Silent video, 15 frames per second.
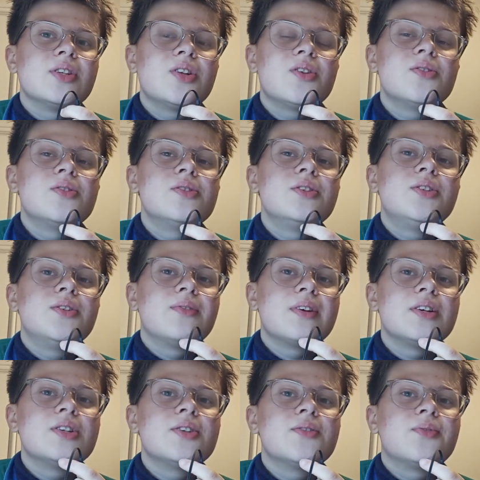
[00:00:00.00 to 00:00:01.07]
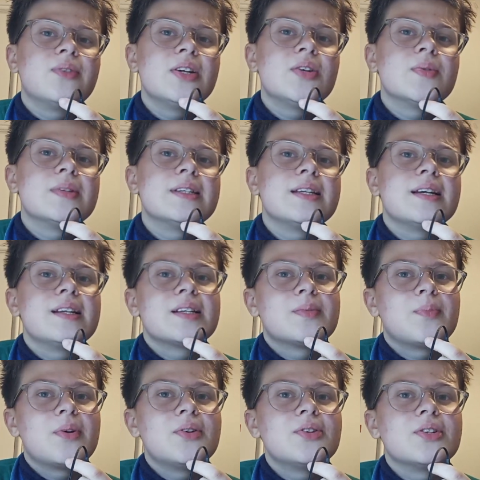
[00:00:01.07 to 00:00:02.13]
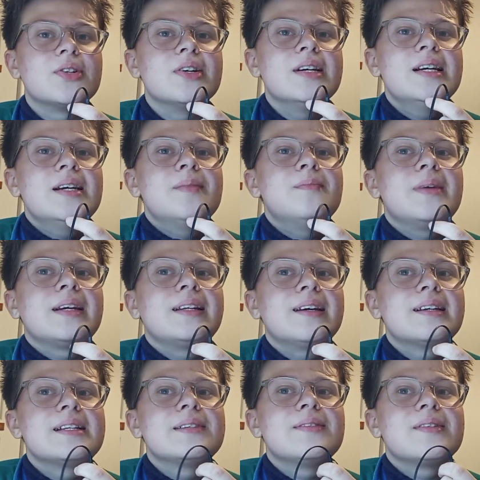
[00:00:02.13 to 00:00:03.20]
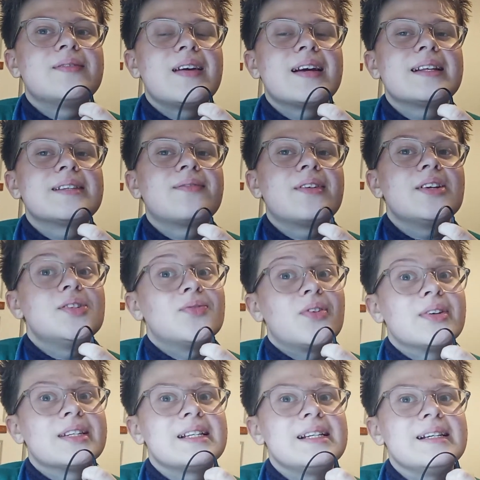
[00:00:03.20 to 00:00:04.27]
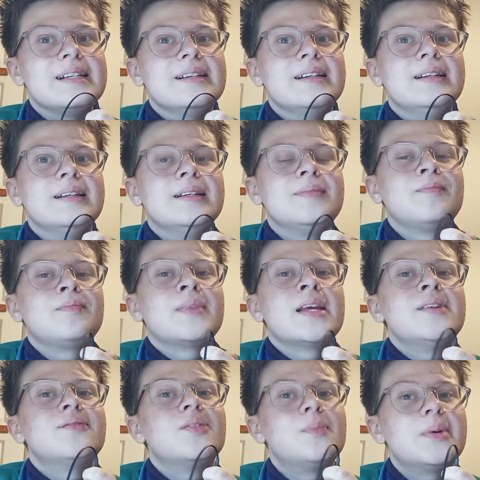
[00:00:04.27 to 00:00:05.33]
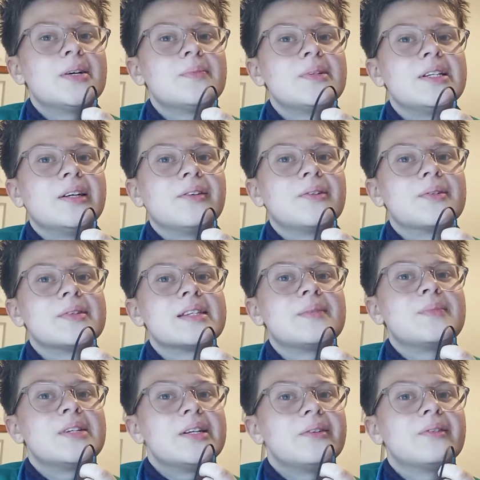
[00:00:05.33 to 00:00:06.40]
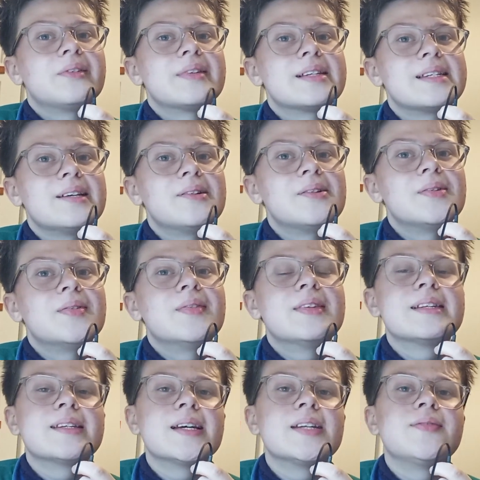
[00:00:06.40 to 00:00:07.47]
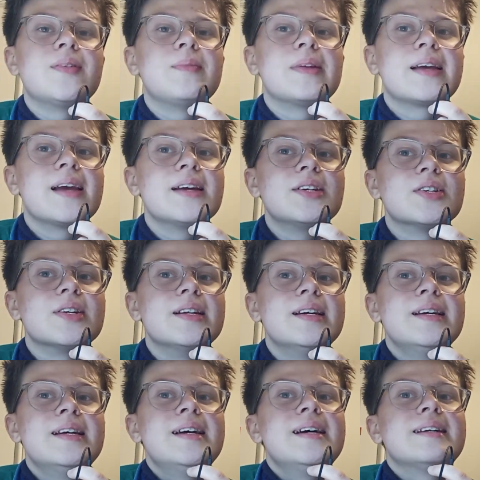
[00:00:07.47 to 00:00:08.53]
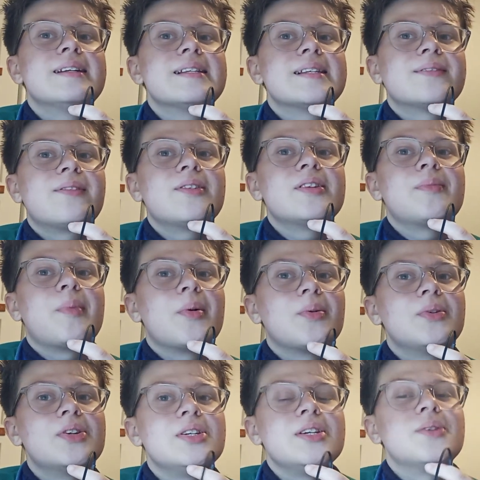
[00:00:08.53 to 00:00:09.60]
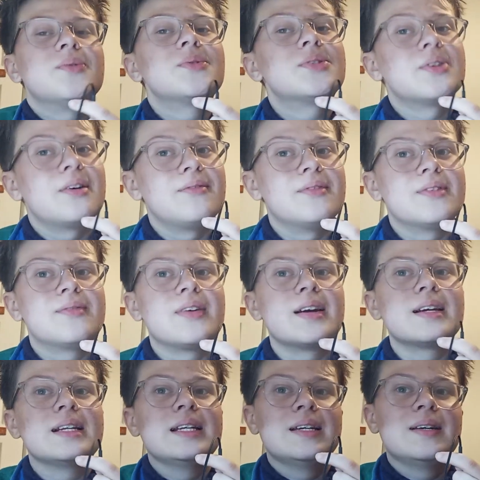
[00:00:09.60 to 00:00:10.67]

dose, duration, frequency, and exposure make negative effects range vastly. For biomaterials, the material itself, the site of application, and its surrounding biology also have an effect.